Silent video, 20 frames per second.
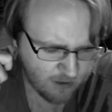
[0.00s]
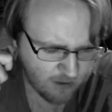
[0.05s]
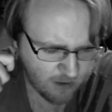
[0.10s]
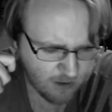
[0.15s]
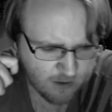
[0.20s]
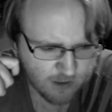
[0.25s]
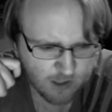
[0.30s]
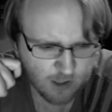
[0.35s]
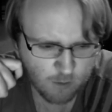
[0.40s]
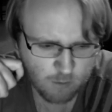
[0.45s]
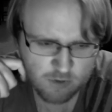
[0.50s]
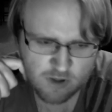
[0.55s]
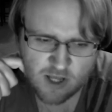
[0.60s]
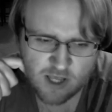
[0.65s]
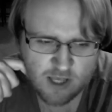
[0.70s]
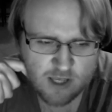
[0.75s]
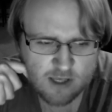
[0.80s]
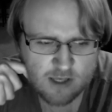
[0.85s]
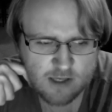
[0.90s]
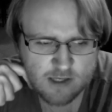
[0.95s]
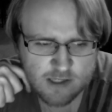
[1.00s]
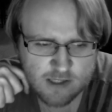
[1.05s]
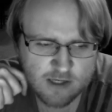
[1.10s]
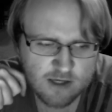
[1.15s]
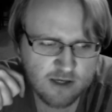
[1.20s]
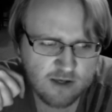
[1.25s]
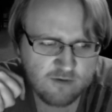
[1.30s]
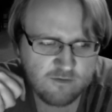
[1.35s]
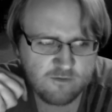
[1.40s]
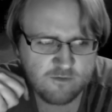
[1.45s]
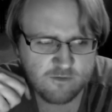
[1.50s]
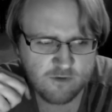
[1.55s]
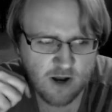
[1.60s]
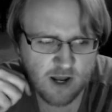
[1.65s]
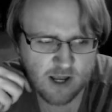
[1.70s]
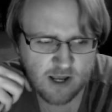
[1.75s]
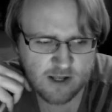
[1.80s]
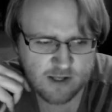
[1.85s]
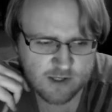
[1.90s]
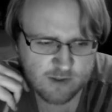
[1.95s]
There's a place in
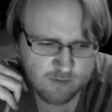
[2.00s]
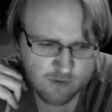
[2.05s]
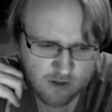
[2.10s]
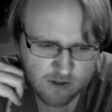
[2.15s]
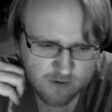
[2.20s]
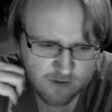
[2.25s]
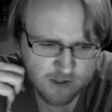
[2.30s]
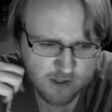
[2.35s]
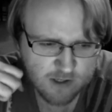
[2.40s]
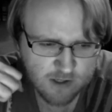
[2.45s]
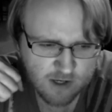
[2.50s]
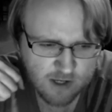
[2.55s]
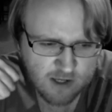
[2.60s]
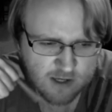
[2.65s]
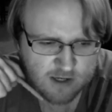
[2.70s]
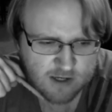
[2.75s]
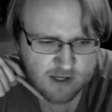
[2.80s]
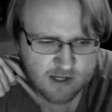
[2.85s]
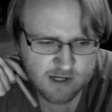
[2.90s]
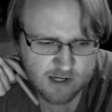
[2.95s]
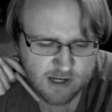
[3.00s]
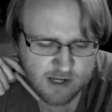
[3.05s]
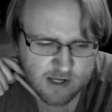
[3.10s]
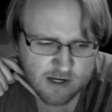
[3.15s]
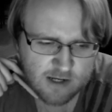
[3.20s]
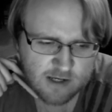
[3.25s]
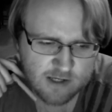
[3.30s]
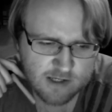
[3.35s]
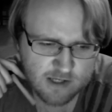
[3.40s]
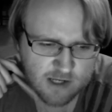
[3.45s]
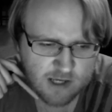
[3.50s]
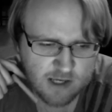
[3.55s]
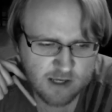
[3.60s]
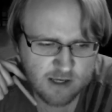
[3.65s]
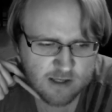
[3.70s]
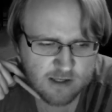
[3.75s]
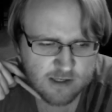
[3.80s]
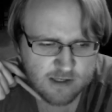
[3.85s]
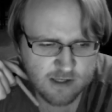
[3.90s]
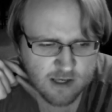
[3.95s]
France where the naked ladies
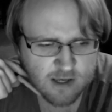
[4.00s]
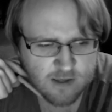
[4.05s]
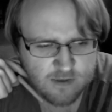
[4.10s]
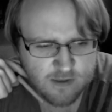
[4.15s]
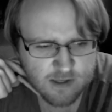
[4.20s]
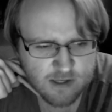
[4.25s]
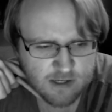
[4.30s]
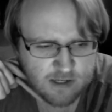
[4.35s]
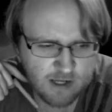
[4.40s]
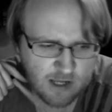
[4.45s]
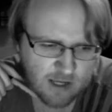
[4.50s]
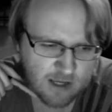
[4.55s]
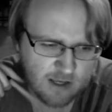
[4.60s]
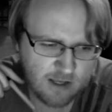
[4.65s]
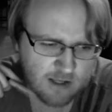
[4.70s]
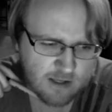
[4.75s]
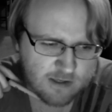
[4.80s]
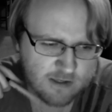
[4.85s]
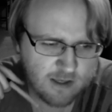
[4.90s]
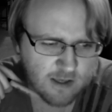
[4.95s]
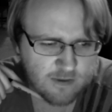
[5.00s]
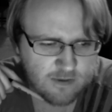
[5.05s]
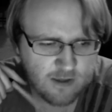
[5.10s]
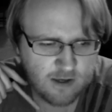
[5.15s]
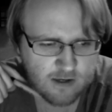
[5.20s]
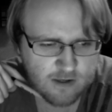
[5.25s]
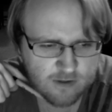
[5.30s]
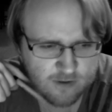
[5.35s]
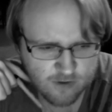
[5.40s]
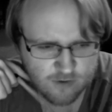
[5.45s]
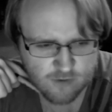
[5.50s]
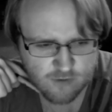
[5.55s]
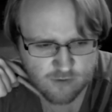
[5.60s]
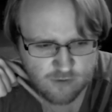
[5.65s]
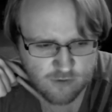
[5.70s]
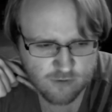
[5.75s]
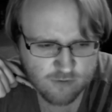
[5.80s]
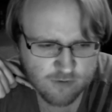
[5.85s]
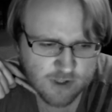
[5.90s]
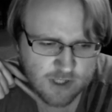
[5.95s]
dance, and the dance that they
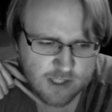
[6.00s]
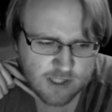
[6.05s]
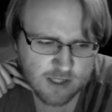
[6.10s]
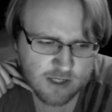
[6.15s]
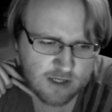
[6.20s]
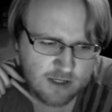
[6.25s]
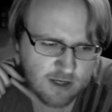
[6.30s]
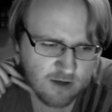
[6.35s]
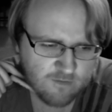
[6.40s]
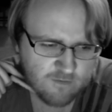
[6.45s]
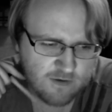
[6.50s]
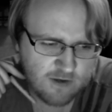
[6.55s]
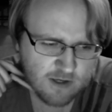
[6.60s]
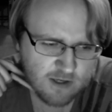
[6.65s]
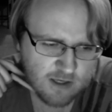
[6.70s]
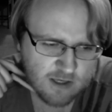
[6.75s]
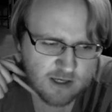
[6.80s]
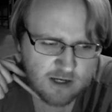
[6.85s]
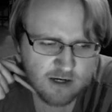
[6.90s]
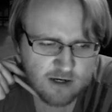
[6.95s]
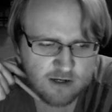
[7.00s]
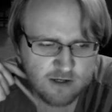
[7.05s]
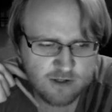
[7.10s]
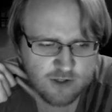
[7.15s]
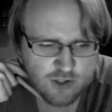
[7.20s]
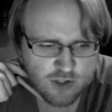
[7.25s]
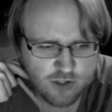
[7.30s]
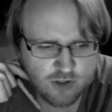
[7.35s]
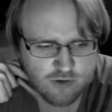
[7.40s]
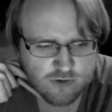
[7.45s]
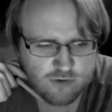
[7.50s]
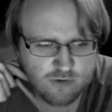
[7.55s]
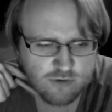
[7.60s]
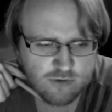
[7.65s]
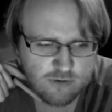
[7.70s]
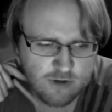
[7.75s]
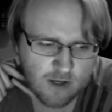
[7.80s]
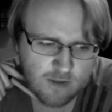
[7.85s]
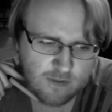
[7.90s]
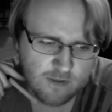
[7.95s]
do is enough to kill a
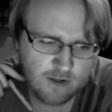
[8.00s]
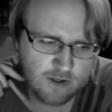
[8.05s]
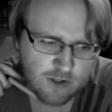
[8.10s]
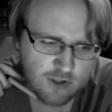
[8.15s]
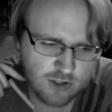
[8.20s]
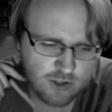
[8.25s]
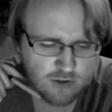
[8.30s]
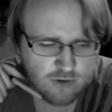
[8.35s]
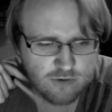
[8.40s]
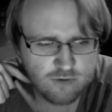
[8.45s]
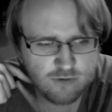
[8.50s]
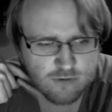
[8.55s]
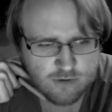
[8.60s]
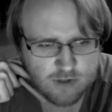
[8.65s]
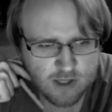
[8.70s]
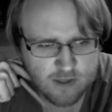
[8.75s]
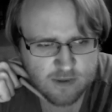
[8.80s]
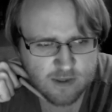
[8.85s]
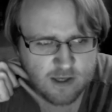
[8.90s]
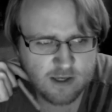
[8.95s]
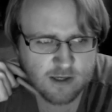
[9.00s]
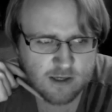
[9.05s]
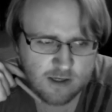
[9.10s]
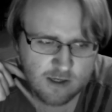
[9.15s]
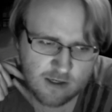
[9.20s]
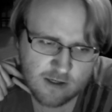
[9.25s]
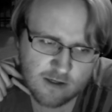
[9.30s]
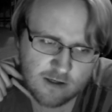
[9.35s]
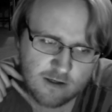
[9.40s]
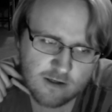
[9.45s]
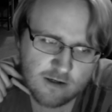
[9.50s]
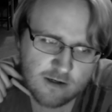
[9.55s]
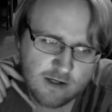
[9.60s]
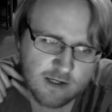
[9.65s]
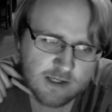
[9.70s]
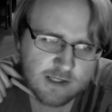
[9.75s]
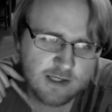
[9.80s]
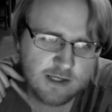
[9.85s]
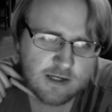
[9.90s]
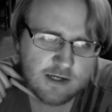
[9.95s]
Jew, and the Jew that they
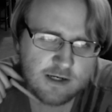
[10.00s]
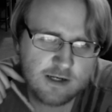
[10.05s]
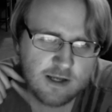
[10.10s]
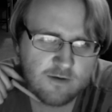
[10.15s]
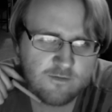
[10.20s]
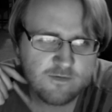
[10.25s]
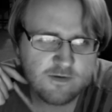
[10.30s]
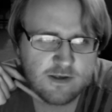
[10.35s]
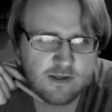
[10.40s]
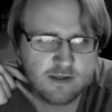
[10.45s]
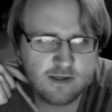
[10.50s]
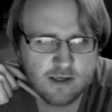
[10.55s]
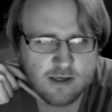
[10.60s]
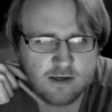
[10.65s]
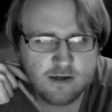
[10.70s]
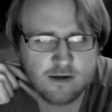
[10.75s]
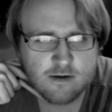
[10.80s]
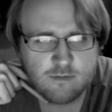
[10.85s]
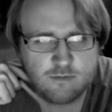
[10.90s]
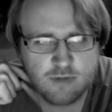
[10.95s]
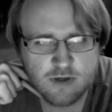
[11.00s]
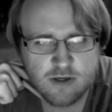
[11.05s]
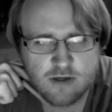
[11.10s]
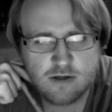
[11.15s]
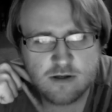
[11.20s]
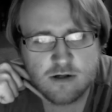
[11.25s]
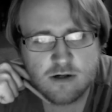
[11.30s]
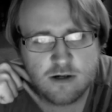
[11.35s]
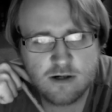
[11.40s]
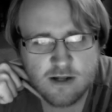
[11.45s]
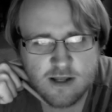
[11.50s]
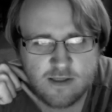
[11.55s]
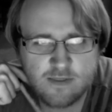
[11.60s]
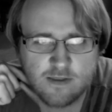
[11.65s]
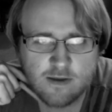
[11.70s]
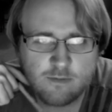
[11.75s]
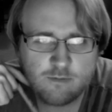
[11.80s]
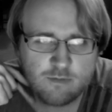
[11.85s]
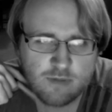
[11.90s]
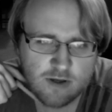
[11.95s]
kill is enough to take a pill,
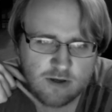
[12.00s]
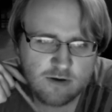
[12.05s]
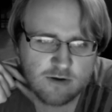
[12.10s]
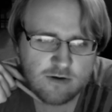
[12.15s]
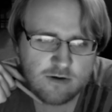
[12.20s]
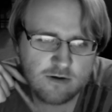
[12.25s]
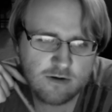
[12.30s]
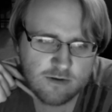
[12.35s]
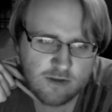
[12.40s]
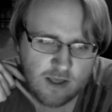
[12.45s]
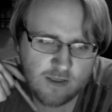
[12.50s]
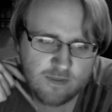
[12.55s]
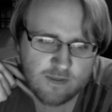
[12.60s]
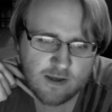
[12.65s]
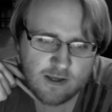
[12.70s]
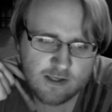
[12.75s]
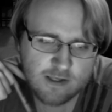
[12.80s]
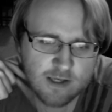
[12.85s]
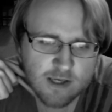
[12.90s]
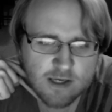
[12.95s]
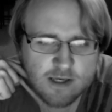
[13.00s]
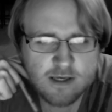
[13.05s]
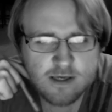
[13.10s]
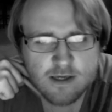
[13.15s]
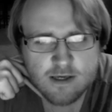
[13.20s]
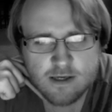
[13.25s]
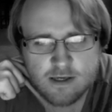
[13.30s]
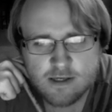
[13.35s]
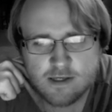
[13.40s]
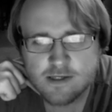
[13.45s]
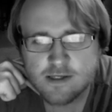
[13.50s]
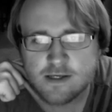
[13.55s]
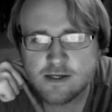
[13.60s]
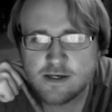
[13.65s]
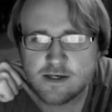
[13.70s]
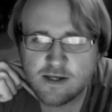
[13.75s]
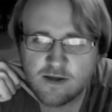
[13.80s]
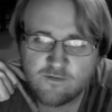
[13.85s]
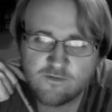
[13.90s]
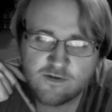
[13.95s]
and the pill that they take is
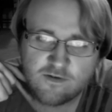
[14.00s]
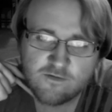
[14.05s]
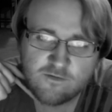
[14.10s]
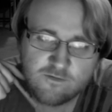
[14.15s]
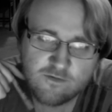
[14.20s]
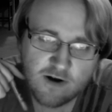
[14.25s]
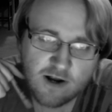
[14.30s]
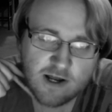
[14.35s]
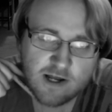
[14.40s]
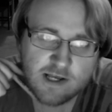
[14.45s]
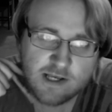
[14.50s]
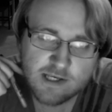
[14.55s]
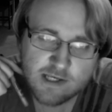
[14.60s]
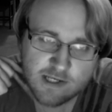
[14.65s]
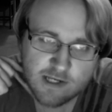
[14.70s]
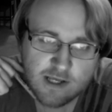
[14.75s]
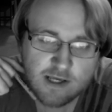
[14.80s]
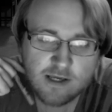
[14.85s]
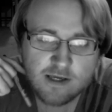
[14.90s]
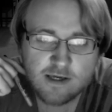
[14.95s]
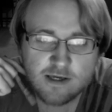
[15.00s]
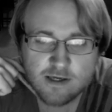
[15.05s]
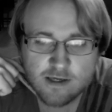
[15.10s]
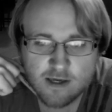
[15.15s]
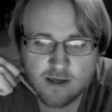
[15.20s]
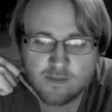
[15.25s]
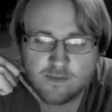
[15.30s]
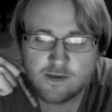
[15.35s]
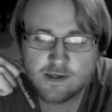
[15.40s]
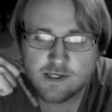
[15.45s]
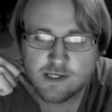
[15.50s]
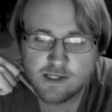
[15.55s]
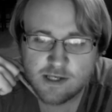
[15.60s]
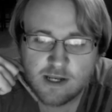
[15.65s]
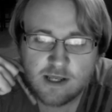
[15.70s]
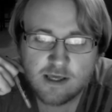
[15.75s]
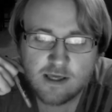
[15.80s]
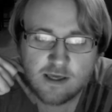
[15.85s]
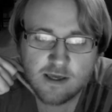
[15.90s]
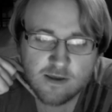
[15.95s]
enough to fry a snake, and the
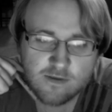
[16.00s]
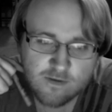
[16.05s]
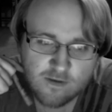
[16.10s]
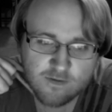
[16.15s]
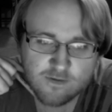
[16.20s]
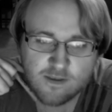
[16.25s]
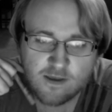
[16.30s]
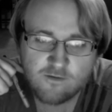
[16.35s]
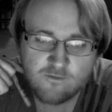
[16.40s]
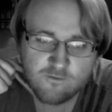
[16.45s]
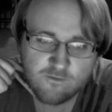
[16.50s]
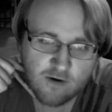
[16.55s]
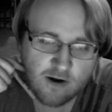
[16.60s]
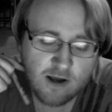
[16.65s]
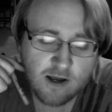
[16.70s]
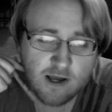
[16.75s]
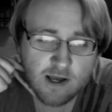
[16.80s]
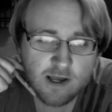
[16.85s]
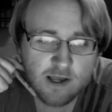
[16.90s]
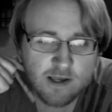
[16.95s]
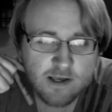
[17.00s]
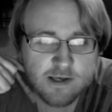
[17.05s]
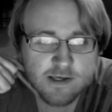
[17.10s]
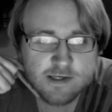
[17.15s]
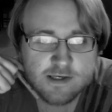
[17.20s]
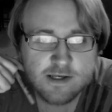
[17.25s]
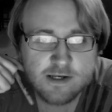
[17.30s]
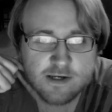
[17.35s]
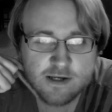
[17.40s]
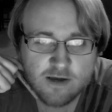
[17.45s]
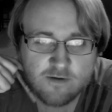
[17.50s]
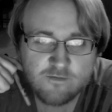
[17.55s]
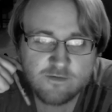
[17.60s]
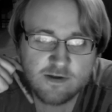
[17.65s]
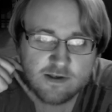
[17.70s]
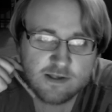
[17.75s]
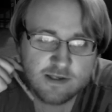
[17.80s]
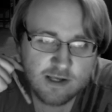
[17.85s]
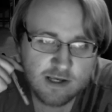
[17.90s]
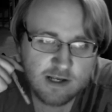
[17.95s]
snake that they fry is
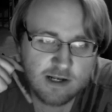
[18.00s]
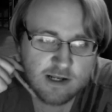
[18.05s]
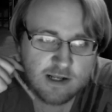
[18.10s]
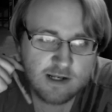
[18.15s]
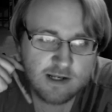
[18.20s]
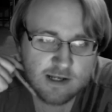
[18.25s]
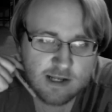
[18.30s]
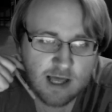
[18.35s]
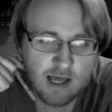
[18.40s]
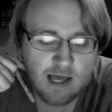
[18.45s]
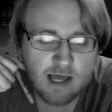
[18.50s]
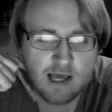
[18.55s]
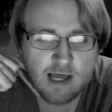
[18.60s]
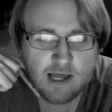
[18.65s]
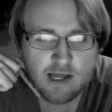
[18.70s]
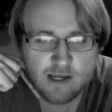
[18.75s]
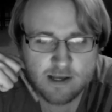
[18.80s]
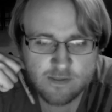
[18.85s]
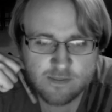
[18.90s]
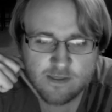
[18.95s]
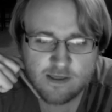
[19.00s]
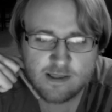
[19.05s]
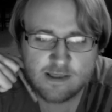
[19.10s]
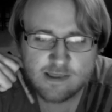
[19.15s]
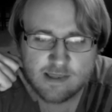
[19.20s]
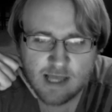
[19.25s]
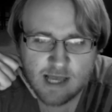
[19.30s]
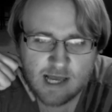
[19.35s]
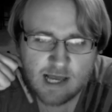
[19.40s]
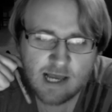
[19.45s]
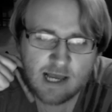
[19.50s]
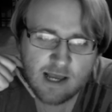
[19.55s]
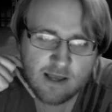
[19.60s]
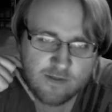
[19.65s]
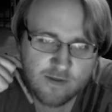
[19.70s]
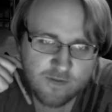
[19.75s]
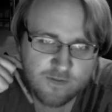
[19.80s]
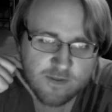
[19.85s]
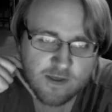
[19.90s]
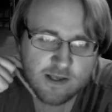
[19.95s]
enough to tell a lie, and the
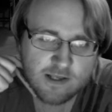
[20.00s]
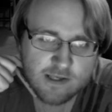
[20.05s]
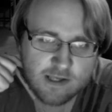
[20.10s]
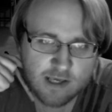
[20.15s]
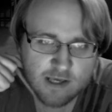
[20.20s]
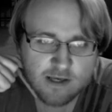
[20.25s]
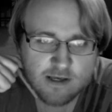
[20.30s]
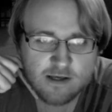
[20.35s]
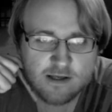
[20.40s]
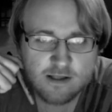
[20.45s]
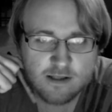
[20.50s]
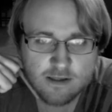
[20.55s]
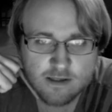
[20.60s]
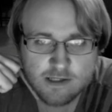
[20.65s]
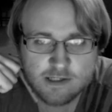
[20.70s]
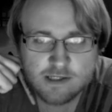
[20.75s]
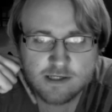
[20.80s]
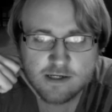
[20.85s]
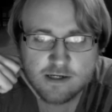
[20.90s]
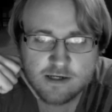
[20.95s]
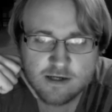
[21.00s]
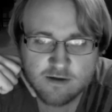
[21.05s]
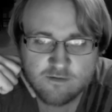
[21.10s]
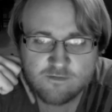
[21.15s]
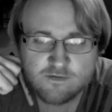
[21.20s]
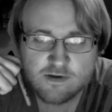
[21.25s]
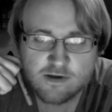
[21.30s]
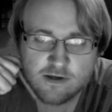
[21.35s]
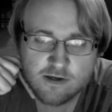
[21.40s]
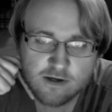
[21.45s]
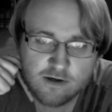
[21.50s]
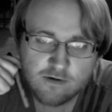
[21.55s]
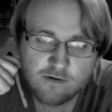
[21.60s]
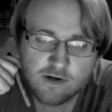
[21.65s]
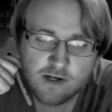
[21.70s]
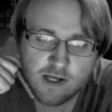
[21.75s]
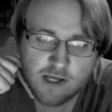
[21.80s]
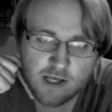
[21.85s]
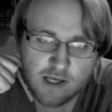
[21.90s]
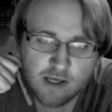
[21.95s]
lie that they tell is enough to
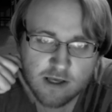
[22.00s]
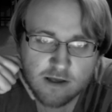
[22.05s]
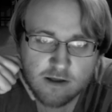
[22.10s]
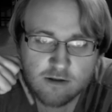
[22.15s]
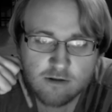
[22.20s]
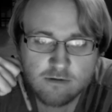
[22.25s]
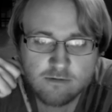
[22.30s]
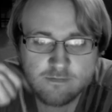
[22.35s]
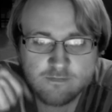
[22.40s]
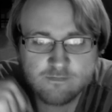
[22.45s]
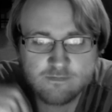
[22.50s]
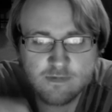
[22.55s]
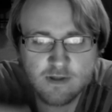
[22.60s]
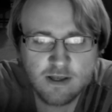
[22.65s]
go to hell.